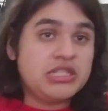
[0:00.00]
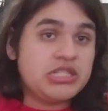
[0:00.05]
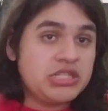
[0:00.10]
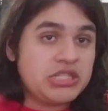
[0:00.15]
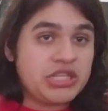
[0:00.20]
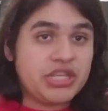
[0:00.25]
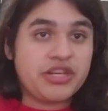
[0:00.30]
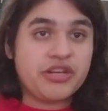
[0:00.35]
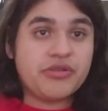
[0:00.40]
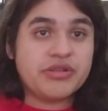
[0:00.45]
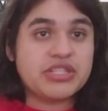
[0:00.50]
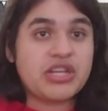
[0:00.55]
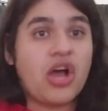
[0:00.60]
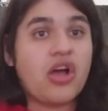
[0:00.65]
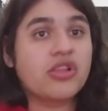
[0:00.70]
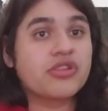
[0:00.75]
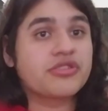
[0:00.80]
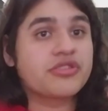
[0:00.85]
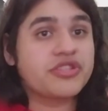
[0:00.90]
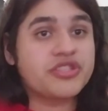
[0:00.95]
you know, a
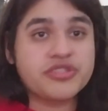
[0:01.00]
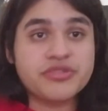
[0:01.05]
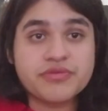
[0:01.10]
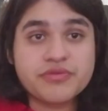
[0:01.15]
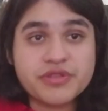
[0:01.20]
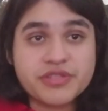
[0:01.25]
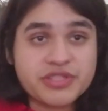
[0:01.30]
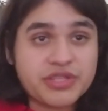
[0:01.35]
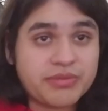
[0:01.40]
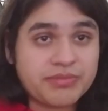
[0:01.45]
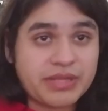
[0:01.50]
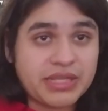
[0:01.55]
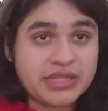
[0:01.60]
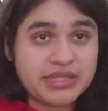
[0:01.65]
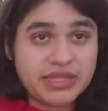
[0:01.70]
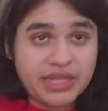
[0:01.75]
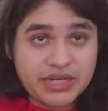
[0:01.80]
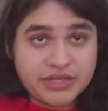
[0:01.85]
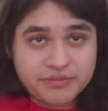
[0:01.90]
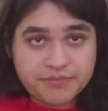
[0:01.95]
dollar or two or
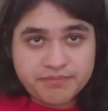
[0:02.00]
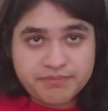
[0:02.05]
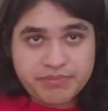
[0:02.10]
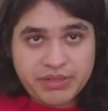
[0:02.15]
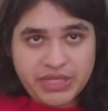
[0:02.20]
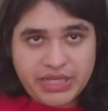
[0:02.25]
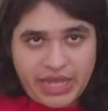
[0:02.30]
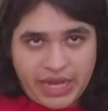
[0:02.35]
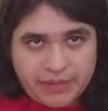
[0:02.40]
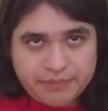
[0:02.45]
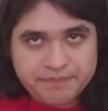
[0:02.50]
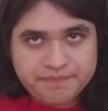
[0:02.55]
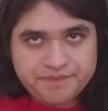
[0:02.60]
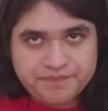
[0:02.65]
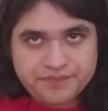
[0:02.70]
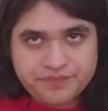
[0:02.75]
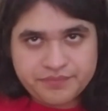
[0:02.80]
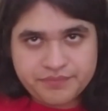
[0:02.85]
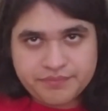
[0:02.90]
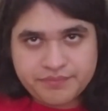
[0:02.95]
something there. But, yeah.
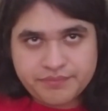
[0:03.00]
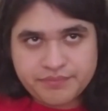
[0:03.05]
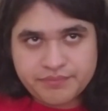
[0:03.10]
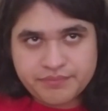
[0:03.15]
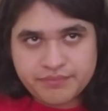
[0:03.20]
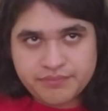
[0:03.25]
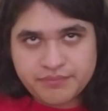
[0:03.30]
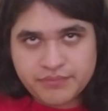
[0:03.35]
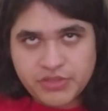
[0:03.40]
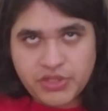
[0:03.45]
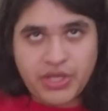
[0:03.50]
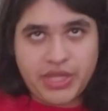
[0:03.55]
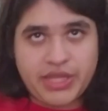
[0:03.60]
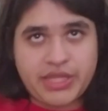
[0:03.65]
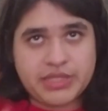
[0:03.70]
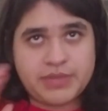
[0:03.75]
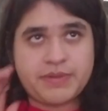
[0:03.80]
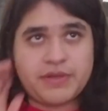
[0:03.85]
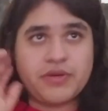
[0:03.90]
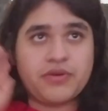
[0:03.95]
So, yeah,
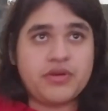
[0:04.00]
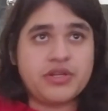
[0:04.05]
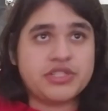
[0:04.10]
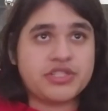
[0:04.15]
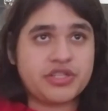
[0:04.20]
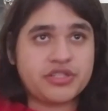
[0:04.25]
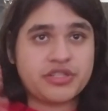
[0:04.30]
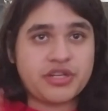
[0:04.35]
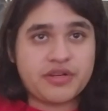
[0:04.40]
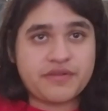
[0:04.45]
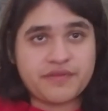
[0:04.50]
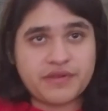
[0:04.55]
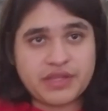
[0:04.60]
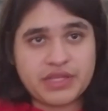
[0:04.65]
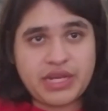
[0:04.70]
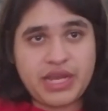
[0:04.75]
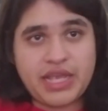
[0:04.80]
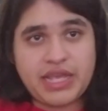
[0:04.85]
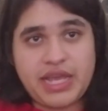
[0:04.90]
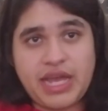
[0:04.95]
that's been Juan John John for the
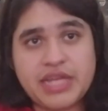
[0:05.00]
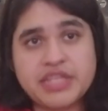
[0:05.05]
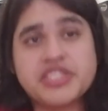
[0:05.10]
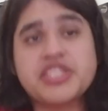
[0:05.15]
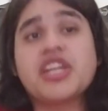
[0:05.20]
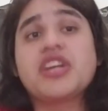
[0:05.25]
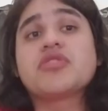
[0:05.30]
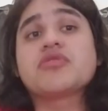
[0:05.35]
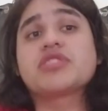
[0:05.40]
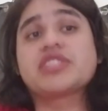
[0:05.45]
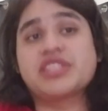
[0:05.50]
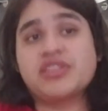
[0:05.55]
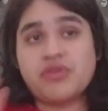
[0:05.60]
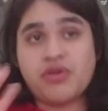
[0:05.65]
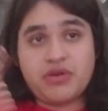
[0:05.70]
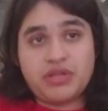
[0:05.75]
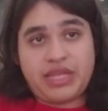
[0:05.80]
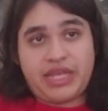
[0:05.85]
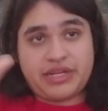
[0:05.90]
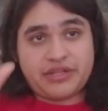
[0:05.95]
day. I shall see you
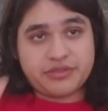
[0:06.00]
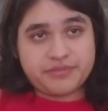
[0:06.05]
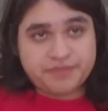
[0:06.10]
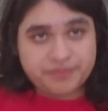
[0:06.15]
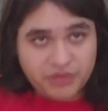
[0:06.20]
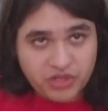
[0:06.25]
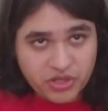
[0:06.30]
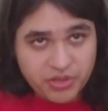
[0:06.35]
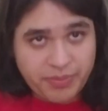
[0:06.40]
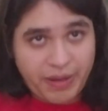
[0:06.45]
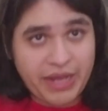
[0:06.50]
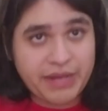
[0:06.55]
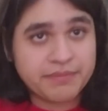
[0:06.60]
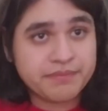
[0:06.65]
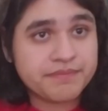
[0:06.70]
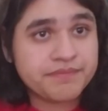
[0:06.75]
all later. Goodbye.